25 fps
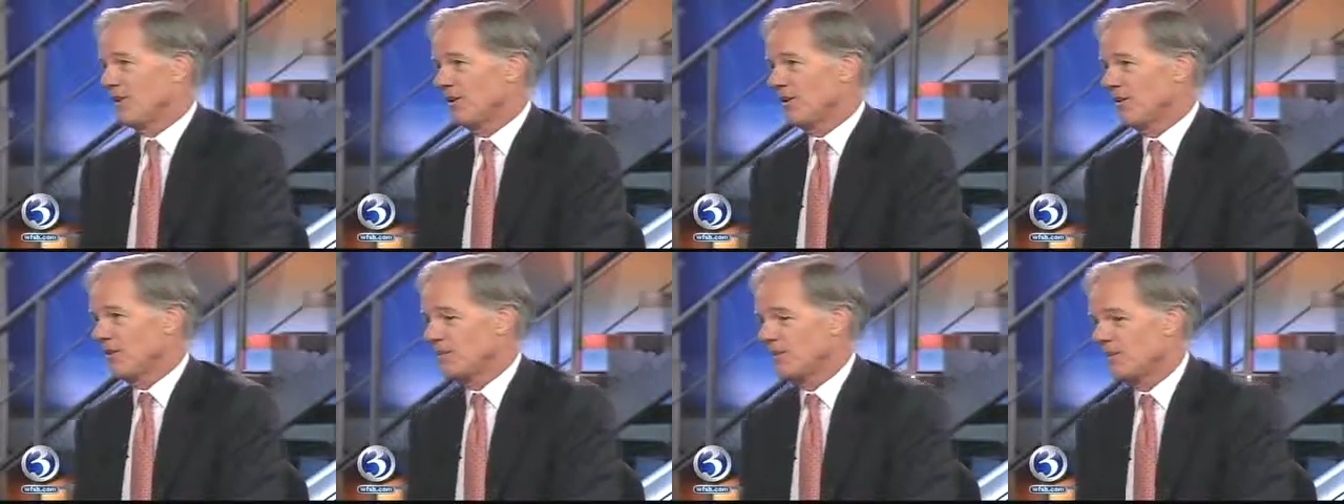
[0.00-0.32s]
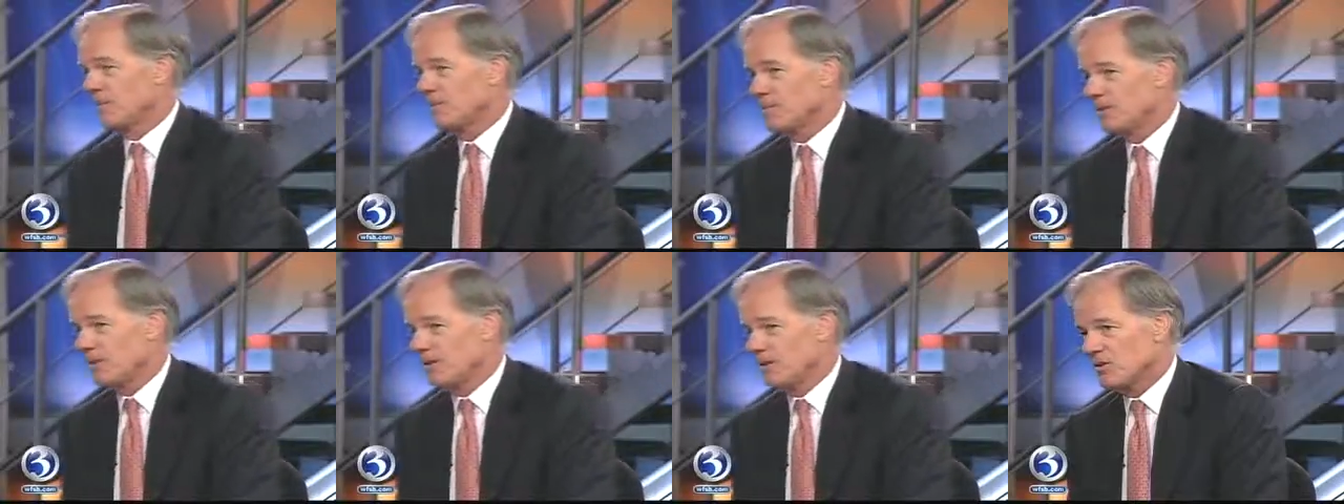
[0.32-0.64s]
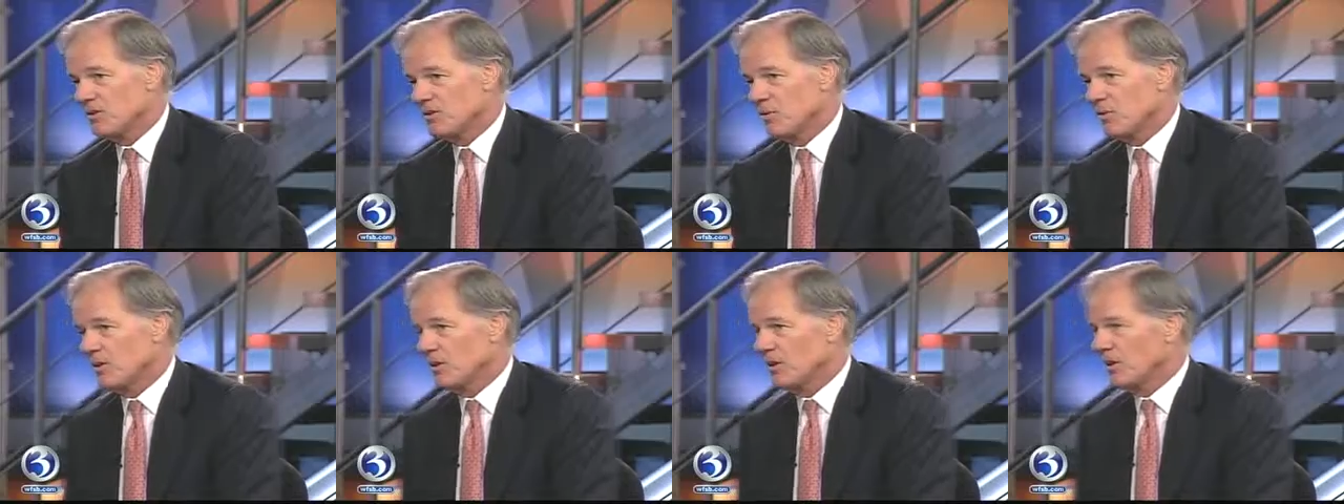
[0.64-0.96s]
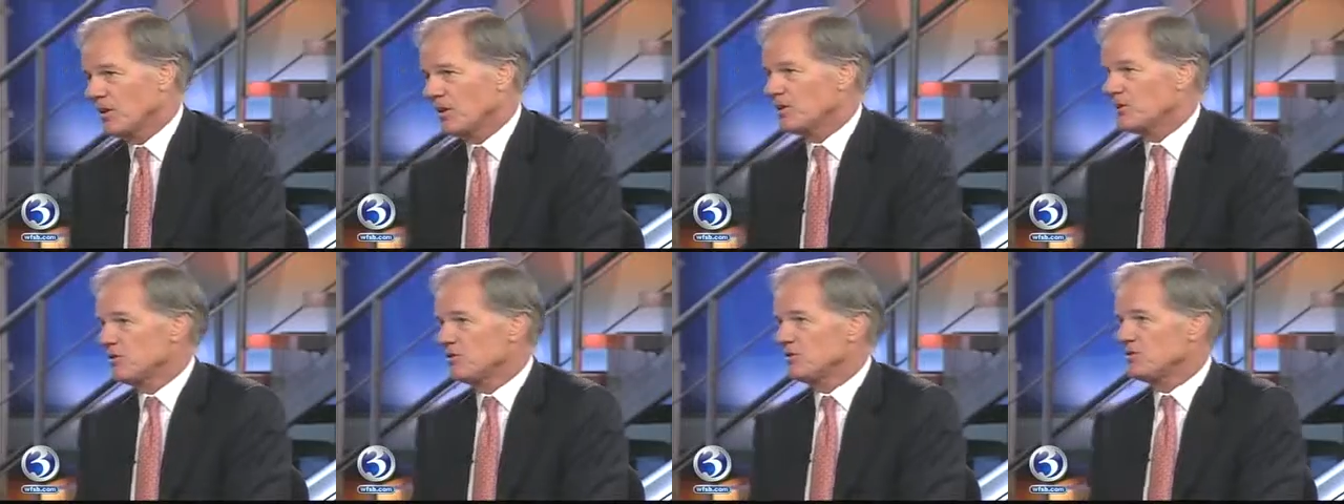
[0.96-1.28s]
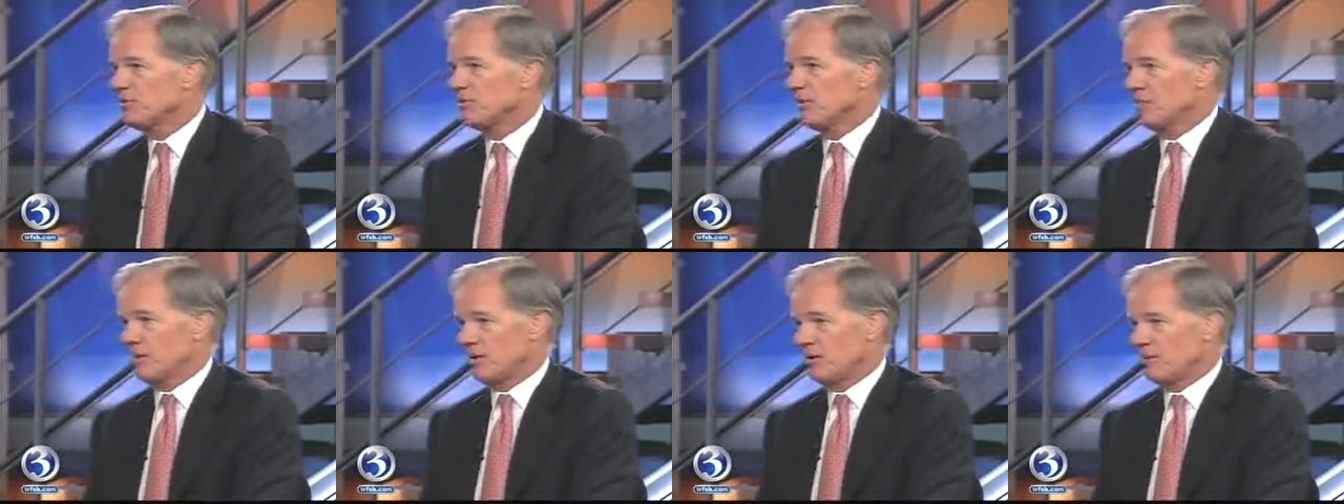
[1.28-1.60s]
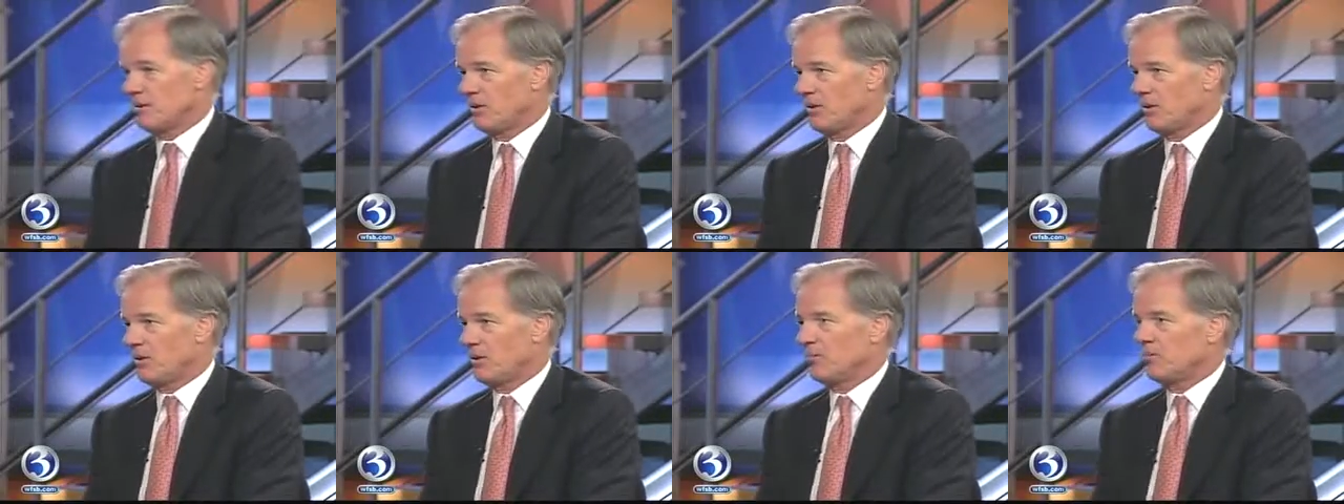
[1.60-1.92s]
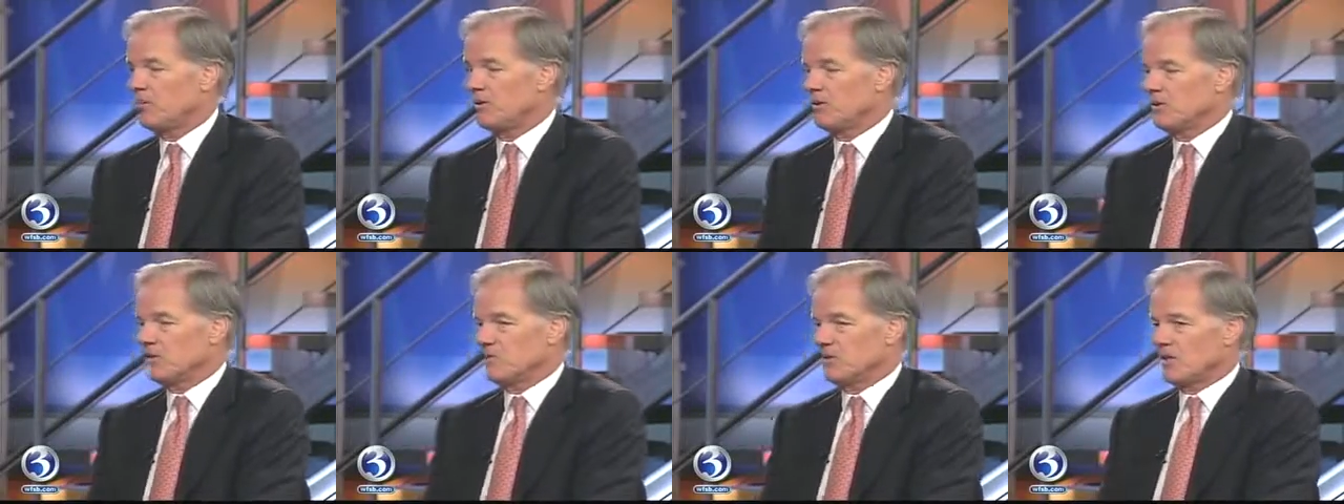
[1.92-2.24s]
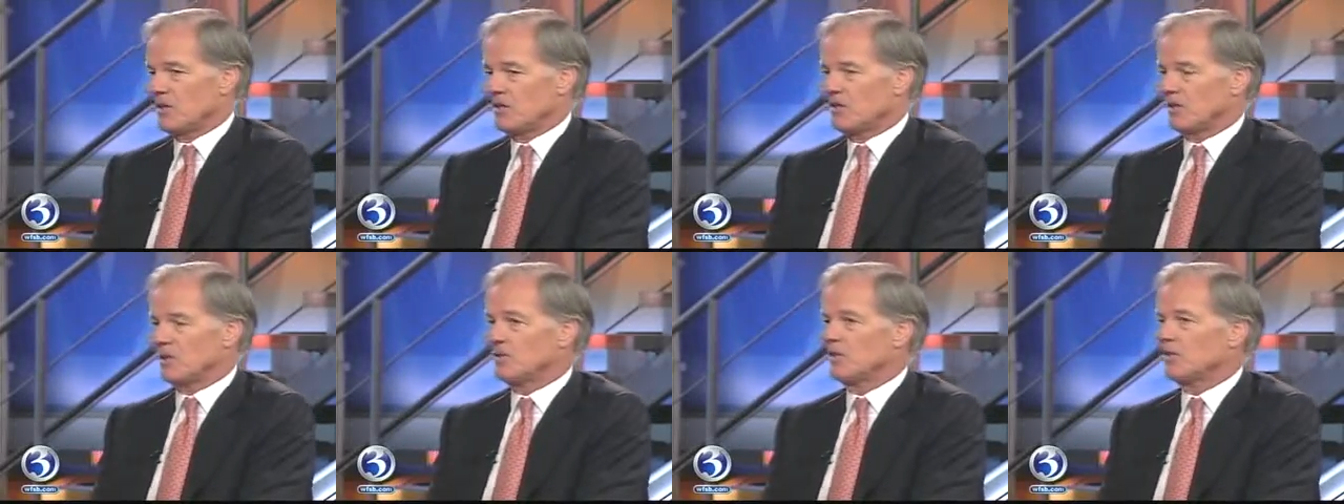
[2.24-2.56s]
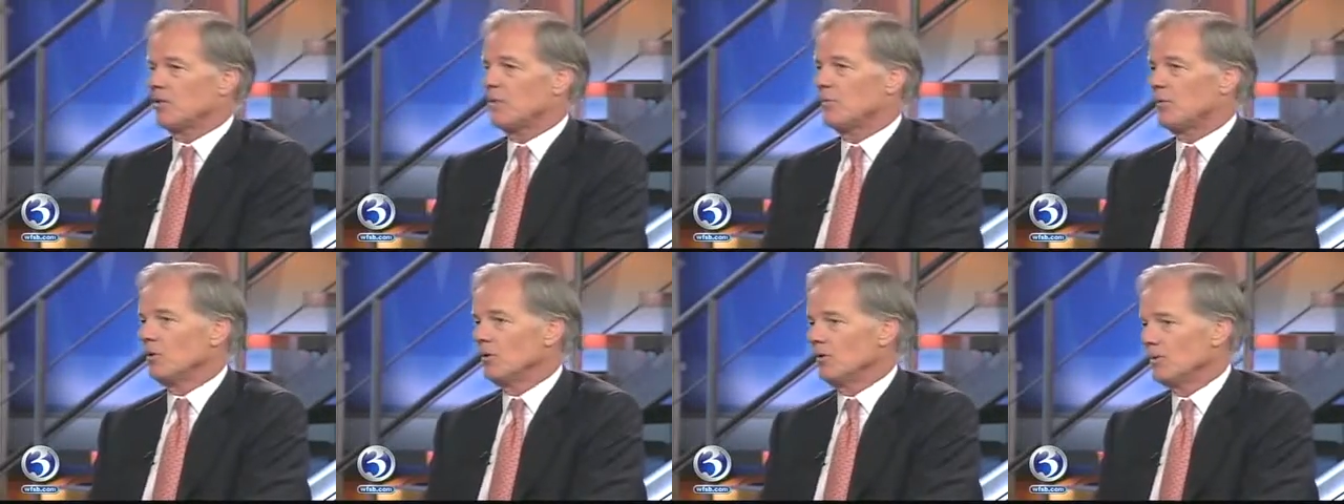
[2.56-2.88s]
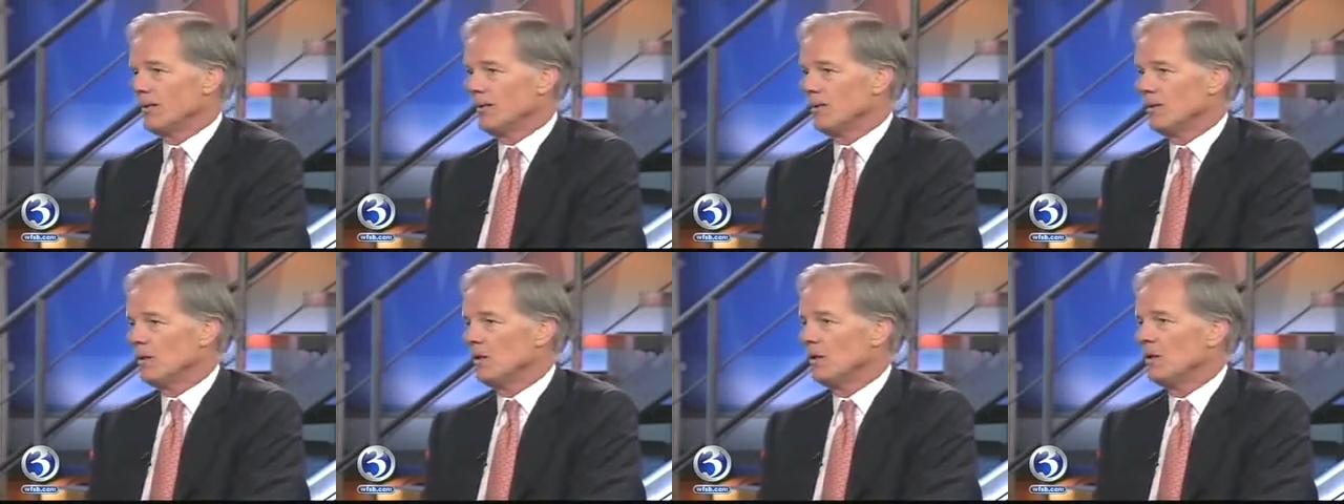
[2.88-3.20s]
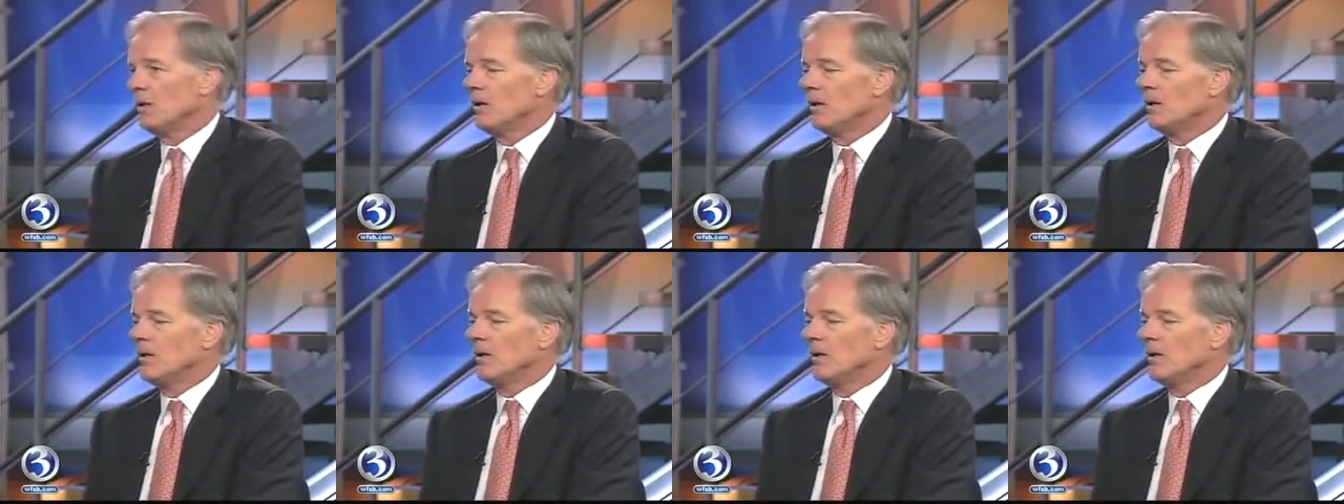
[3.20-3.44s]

It depends on whether or not there's a primary. It appears now that there will be.